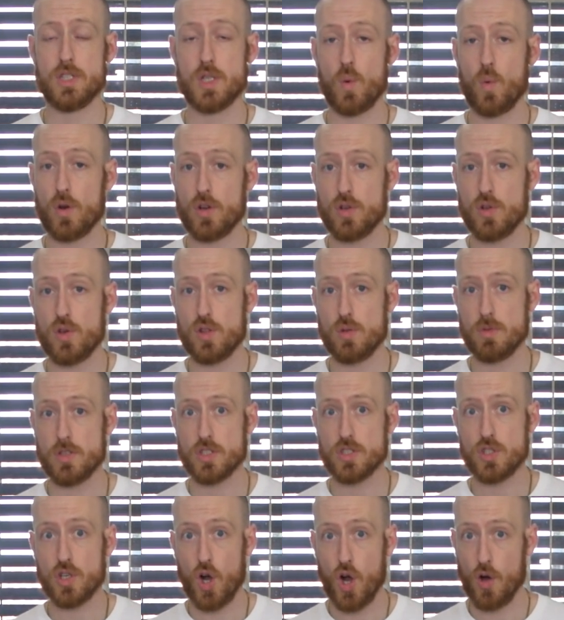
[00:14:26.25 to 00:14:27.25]
and you want to do them as
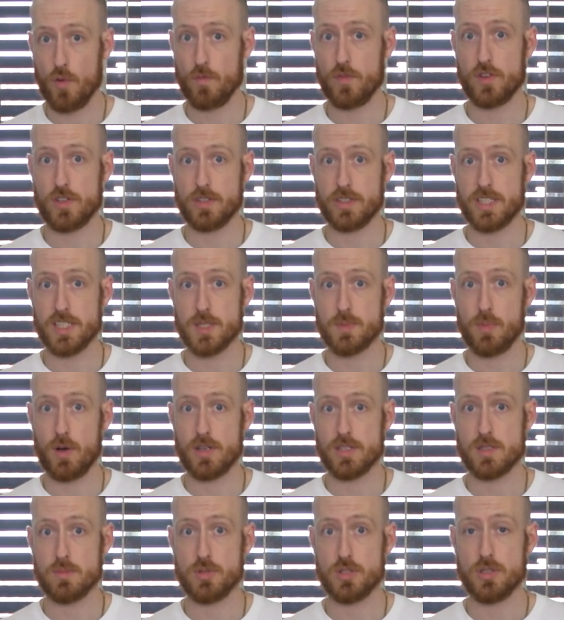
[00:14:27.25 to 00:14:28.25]
confidently as
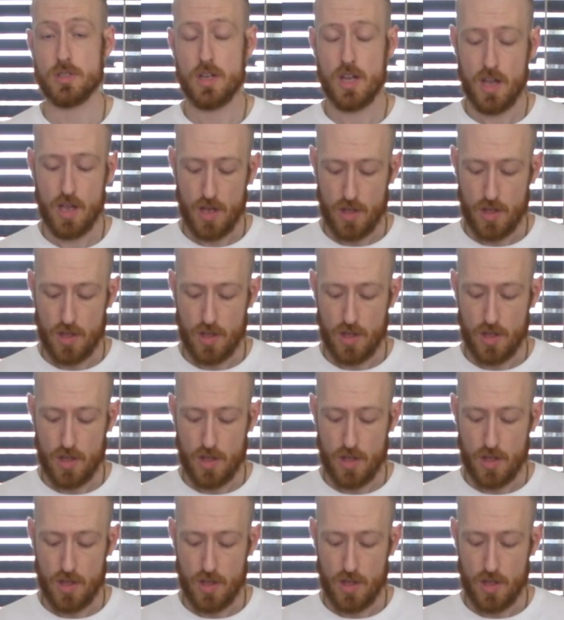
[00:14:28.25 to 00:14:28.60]
possible.